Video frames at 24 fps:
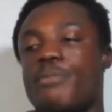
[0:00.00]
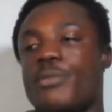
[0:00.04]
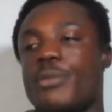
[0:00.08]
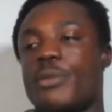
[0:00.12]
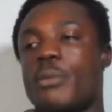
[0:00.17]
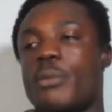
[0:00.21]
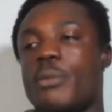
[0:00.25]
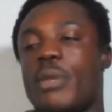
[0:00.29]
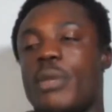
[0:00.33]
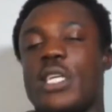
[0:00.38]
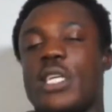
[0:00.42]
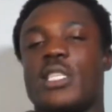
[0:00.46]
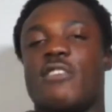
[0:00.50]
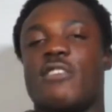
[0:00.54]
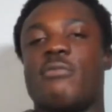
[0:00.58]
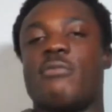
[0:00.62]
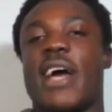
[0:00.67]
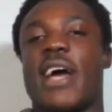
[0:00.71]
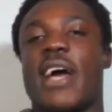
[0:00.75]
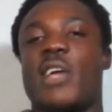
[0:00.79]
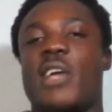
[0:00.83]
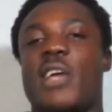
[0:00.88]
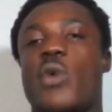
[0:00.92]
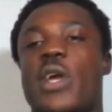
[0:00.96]
because of
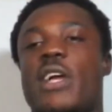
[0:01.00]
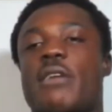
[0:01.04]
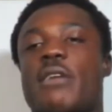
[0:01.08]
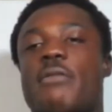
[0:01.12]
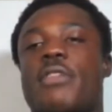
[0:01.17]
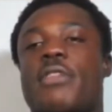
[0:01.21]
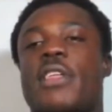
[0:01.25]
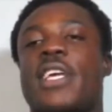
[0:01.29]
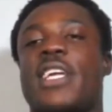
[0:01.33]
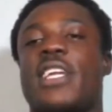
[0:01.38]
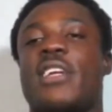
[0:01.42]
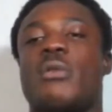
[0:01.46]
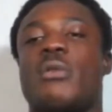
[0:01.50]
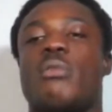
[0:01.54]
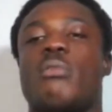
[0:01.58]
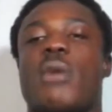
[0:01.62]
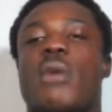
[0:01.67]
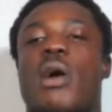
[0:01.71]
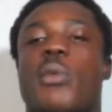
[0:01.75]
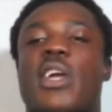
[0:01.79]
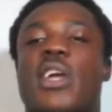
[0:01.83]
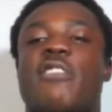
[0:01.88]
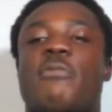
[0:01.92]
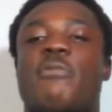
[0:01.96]
my way of thinking, my
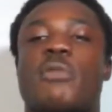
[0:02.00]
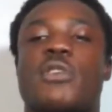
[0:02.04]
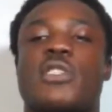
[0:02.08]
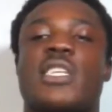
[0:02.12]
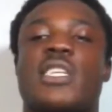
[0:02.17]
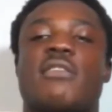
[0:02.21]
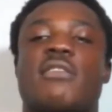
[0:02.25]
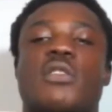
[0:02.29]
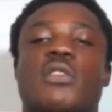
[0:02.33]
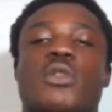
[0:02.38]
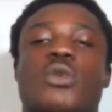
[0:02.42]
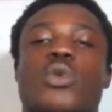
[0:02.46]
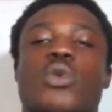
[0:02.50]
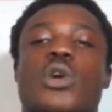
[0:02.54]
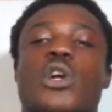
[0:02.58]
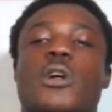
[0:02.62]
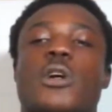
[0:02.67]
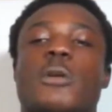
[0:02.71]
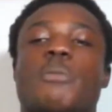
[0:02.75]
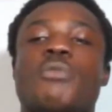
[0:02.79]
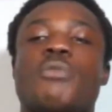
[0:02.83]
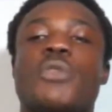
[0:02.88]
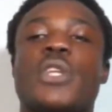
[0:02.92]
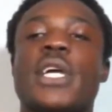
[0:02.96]
way of perceiving the world,
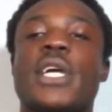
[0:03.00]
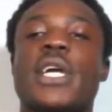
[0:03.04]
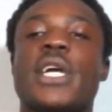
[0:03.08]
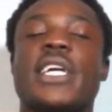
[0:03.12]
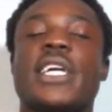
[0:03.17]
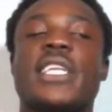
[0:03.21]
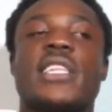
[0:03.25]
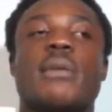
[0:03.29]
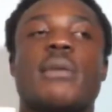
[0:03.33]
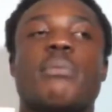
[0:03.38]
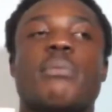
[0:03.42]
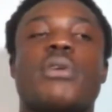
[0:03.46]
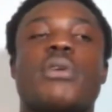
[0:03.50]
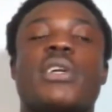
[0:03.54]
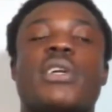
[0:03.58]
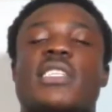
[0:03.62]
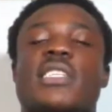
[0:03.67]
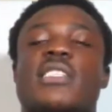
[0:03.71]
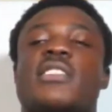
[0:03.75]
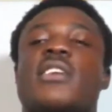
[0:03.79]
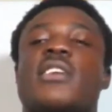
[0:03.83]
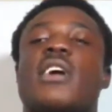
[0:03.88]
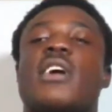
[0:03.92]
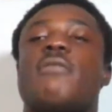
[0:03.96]
the book
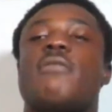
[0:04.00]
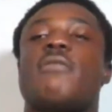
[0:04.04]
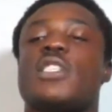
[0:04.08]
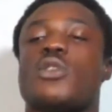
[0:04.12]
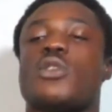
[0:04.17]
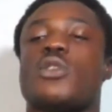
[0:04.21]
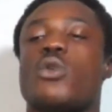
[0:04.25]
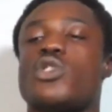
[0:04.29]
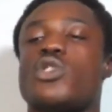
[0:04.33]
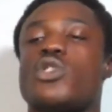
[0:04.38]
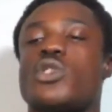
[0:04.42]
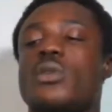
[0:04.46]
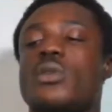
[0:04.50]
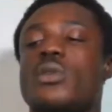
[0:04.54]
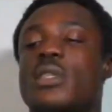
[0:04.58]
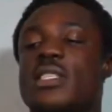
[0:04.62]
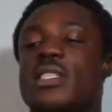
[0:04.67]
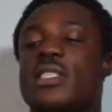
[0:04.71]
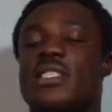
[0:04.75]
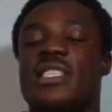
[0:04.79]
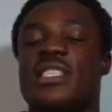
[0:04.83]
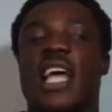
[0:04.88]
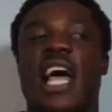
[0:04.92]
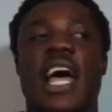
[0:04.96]
itself is also
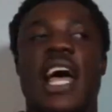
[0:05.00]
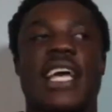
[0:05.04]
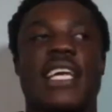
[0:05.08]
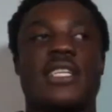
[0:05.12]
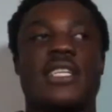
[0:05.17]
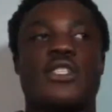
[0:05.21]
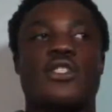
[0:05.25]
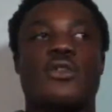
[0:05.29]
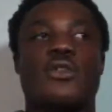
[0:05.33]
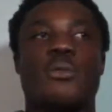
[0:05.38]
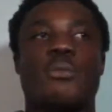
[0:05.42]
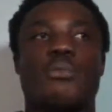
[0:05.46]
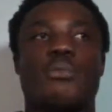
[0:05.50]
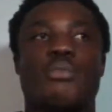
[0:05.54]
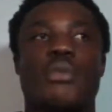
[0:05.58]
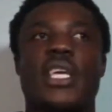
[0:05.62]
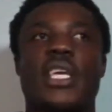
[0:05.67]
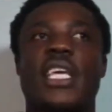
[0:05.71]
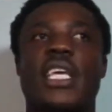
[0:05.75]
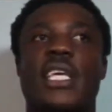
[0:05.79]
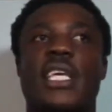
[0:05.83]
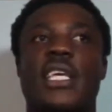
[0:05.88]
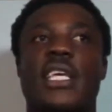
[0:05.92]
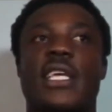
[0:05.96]
designed to
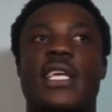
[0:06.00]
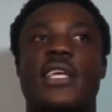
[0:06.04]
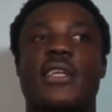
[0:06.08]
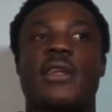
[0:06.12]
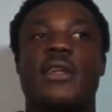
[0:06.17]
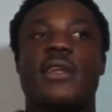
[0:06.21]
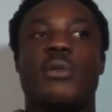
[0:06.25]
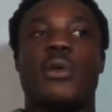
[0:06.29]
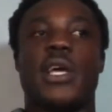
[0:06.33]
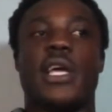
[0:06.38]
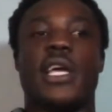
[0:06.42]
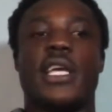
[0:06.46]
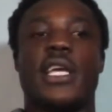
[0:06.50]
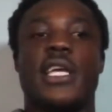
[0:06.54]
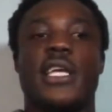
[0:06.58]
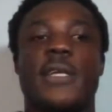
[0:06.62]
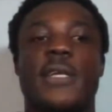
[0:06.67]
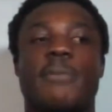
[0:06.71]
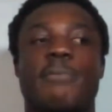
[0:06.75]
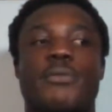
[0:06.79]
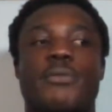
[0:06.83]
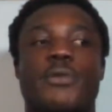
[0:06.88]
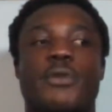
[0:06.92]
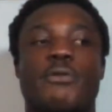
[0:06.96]
be, in a way,
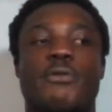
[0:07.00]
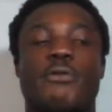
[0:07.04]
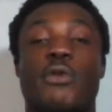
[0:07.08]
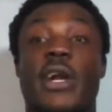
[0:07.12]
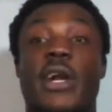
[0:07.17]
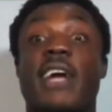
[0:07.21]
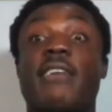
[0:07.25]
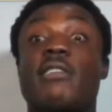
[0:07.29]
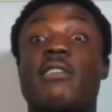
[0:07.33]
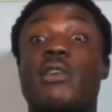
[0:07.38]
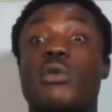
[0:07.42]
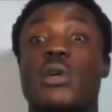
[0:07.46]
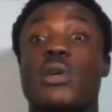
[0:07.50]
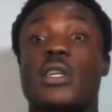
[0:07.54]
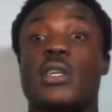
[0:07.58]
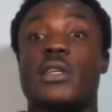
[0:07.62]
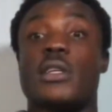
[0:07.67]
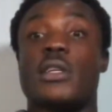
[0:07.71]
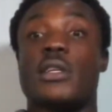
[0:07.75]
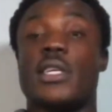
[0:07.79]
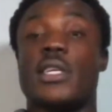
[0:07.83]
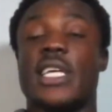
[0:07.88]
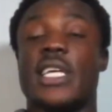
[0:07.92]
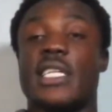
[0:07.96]
for everyone.
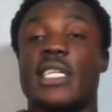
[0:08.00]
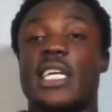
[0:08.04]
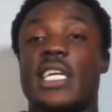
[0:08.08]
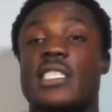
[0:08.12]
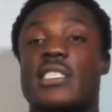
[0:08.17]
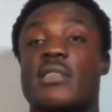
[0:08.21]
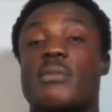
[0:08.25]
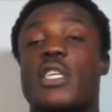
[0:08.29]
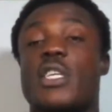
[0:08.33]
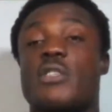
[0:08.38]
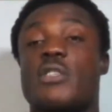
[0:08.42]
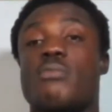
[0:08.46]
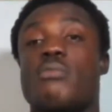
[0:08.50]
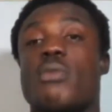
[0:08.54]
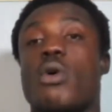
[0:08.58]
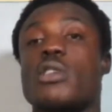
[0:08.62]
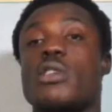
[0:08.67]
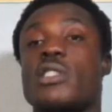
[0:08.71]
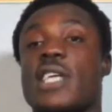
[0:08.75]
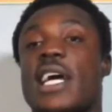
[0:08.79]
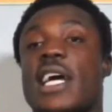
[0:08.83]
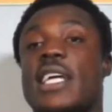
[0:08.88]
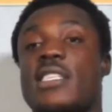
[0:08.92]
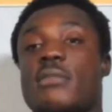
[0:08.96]
it's
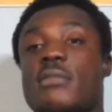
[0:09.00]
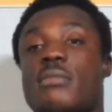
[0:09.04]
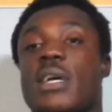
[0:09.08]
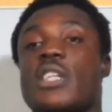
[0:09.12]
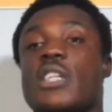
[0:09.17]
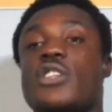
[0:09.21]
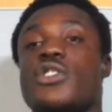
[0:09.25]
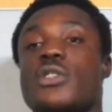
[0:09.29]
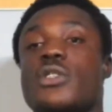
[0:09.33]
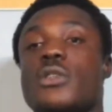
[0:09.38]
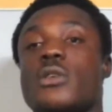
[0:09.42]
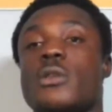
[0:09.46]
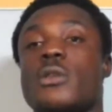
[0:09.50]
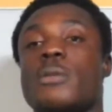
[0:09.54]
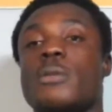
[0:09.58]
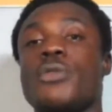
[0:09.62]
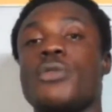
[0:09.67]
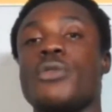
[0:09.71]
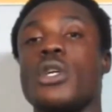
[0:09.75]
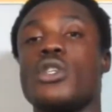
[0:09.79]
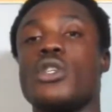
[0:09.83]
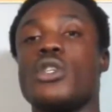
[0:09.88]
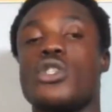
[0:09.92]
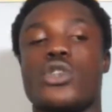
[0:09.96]
multi-dimensional.
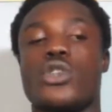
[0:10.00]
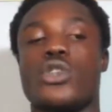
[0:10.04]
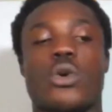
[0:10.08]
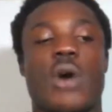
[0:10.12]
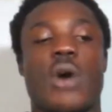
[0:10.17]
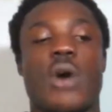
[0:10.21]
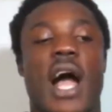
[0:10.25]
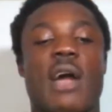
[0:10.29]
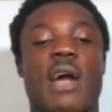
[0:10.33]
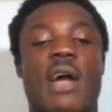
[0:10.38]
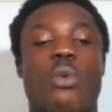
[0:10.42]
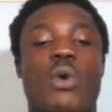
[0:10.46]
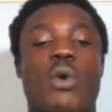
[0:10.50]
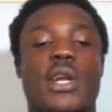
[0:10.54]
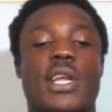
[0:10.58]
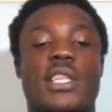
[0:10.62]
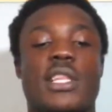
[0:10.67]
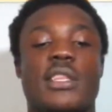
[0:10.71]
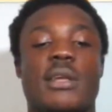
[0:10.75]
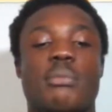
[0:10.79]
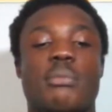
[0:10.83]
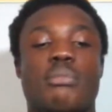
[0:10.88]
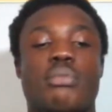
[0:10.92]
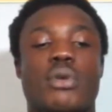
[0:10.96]
So I wanted the
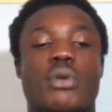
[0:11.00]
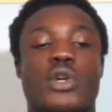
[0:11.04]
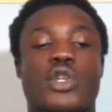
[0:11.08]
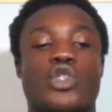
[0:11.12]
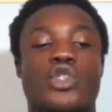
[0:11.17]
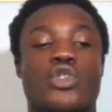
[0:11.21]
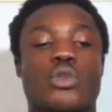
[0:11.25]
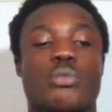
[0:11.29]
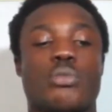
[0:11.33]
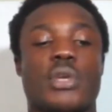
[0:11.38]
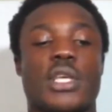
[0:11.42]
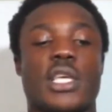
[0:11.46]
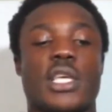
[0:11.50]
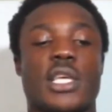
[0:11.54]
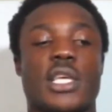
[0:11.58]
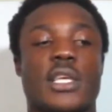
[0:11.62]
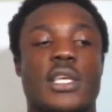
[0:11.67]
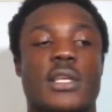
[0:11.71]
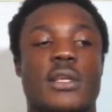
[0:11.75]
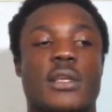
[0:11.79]
book to be